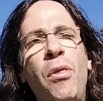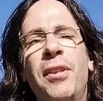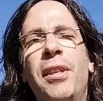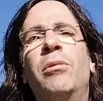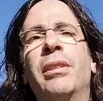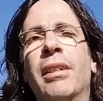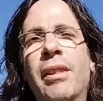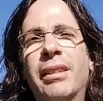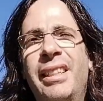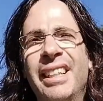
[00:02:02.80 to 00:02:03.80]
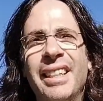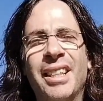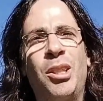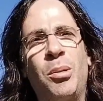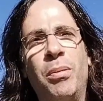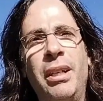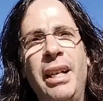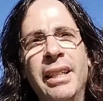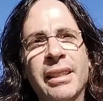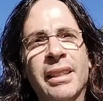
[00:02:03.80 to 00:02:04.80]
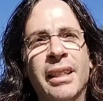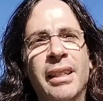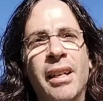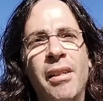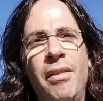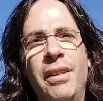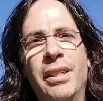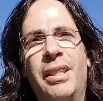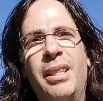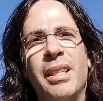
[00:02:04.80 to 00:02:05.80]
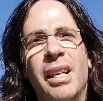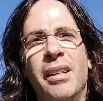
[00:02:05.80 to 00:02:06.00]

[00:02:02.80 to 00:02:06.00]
theory that can explain this